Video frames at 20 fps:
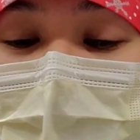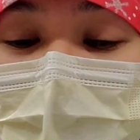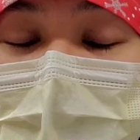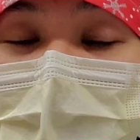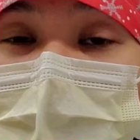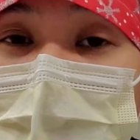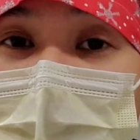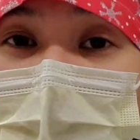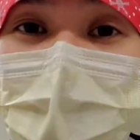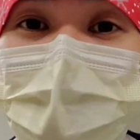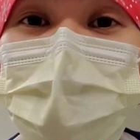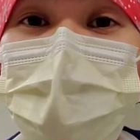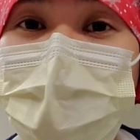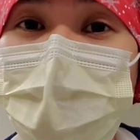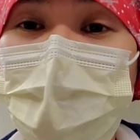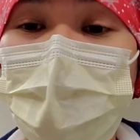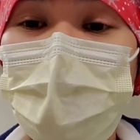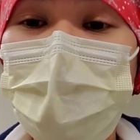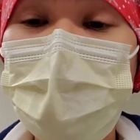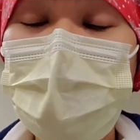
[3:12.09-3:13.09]
make
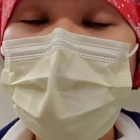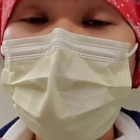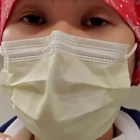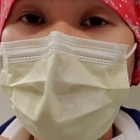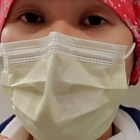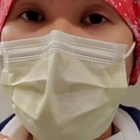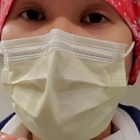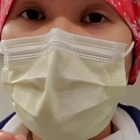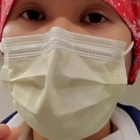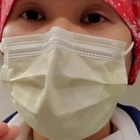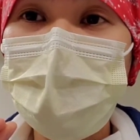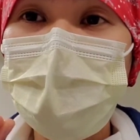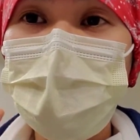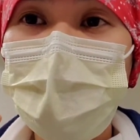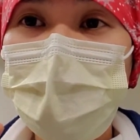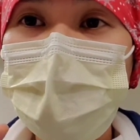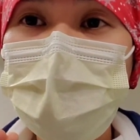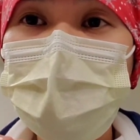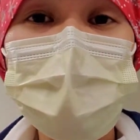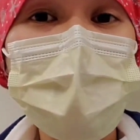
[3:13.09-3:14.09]
sure that you
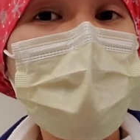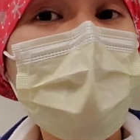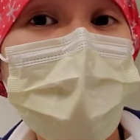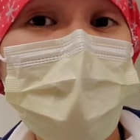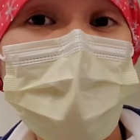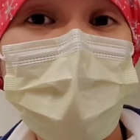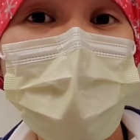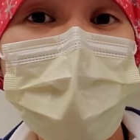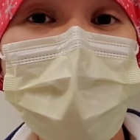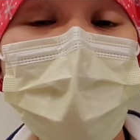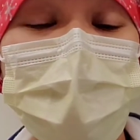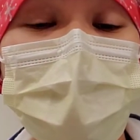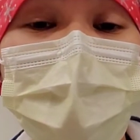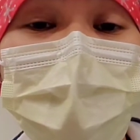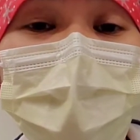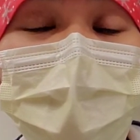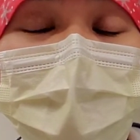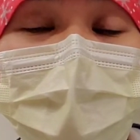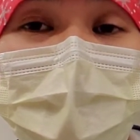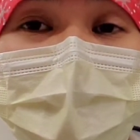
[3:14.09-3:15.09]
always pick ortho,
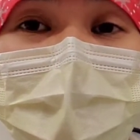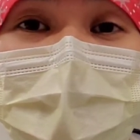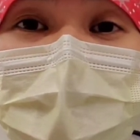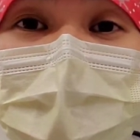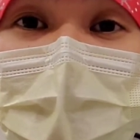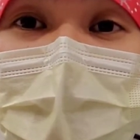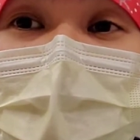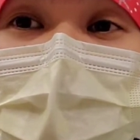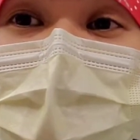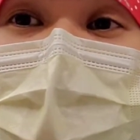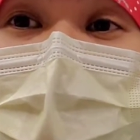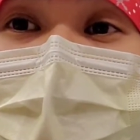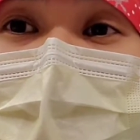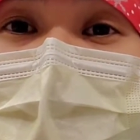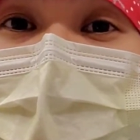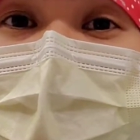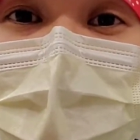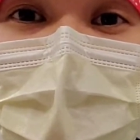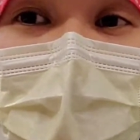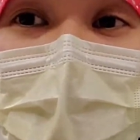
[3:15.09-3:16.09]
because that's
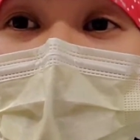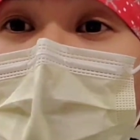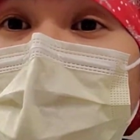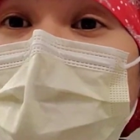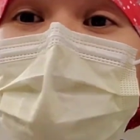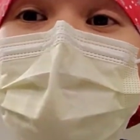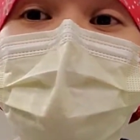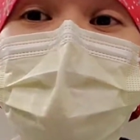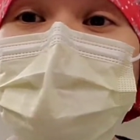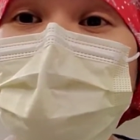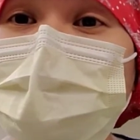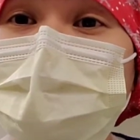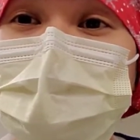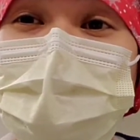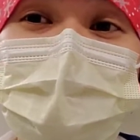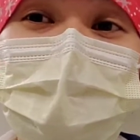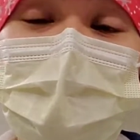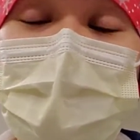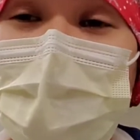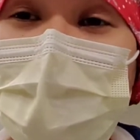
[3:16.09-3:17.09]
gonna catapult you
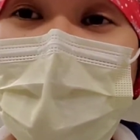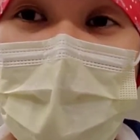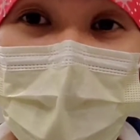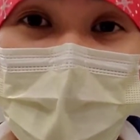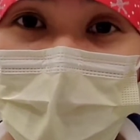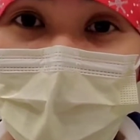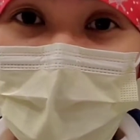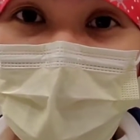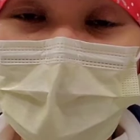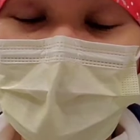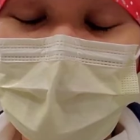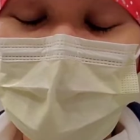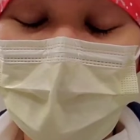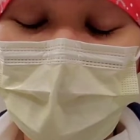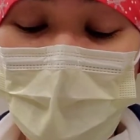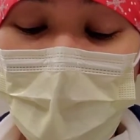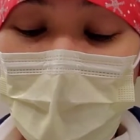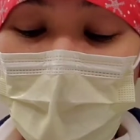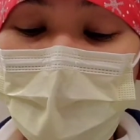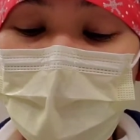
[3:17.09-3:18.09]
to a lot of things.
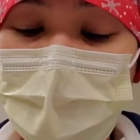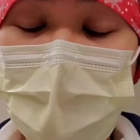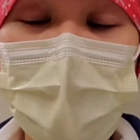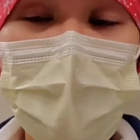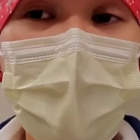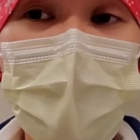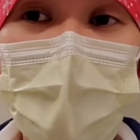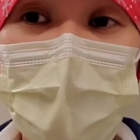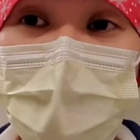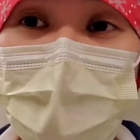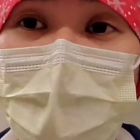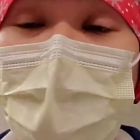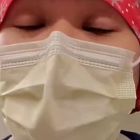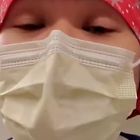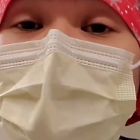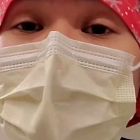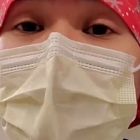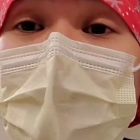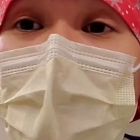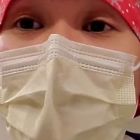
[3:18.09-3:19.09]
Okay, ortho.
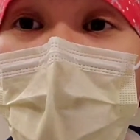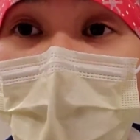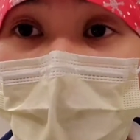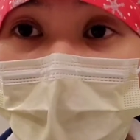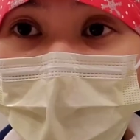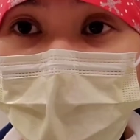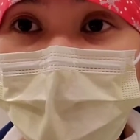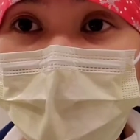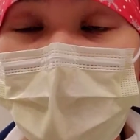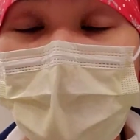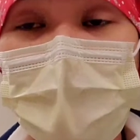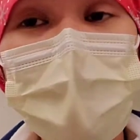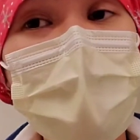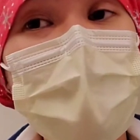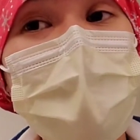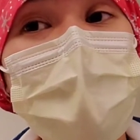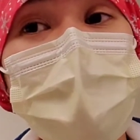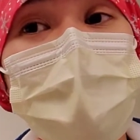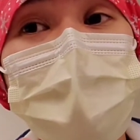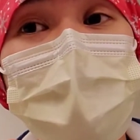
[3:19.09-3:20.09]
Hearts,
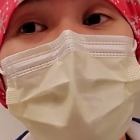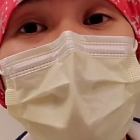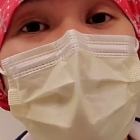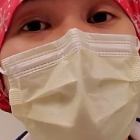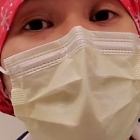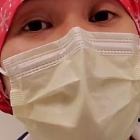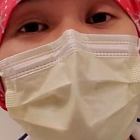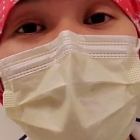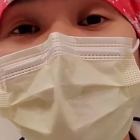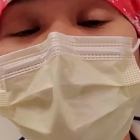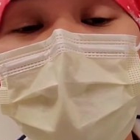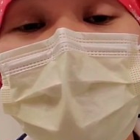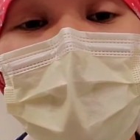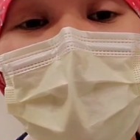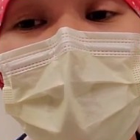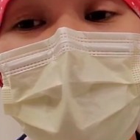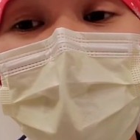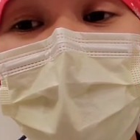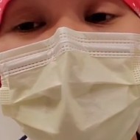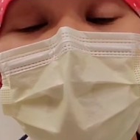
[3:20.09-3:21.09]
you cannot
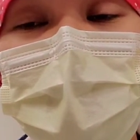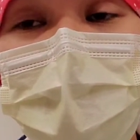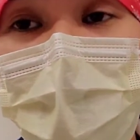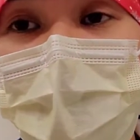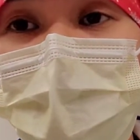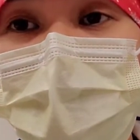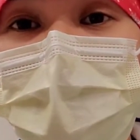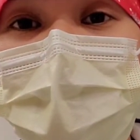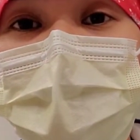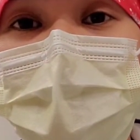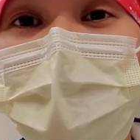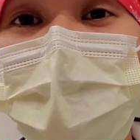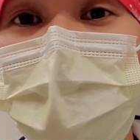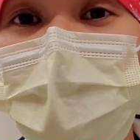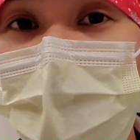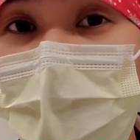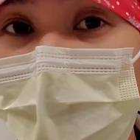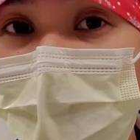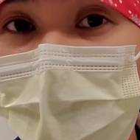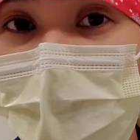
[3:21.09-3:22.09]
get into hearts
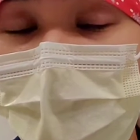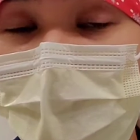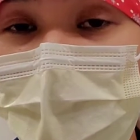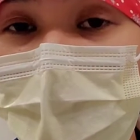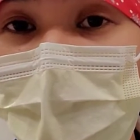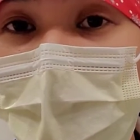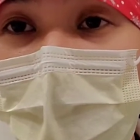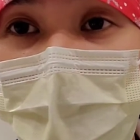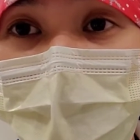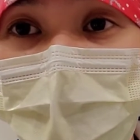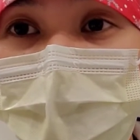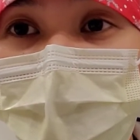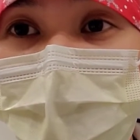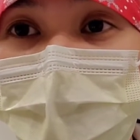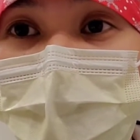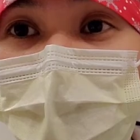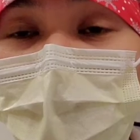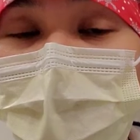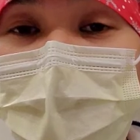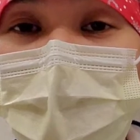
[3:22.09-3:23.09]
immediately after
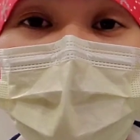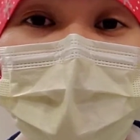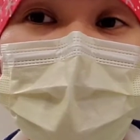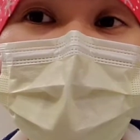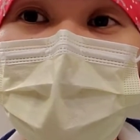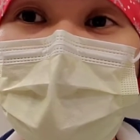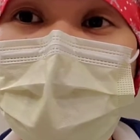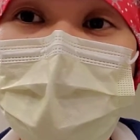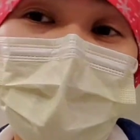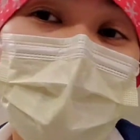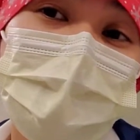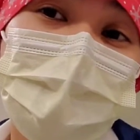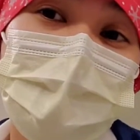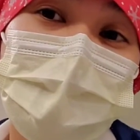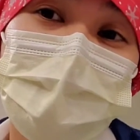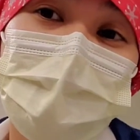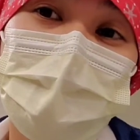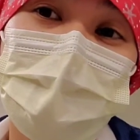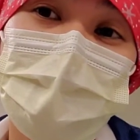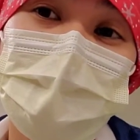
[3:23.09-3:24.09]
school because
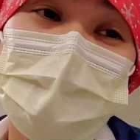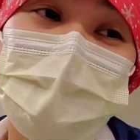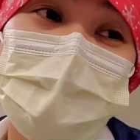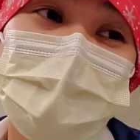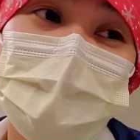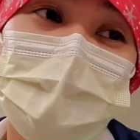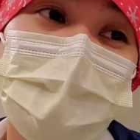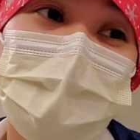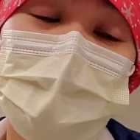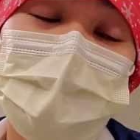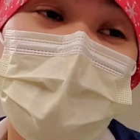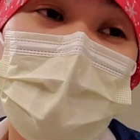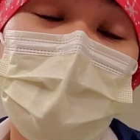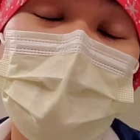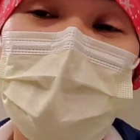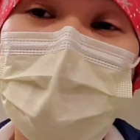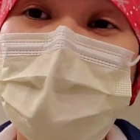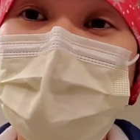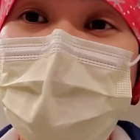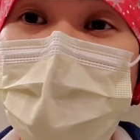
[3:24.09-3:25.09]
just
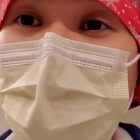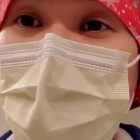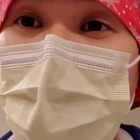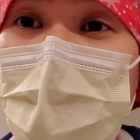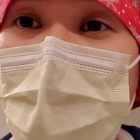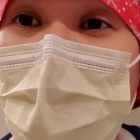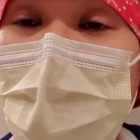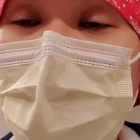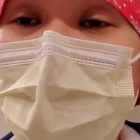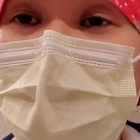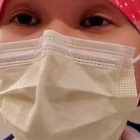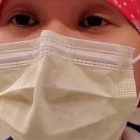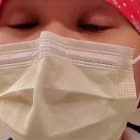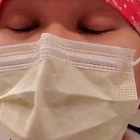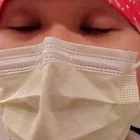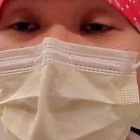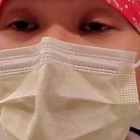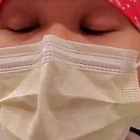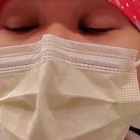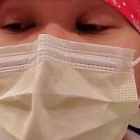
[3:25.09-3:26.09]
people don't hire
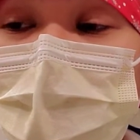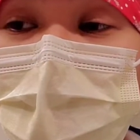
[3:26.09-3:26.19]
straight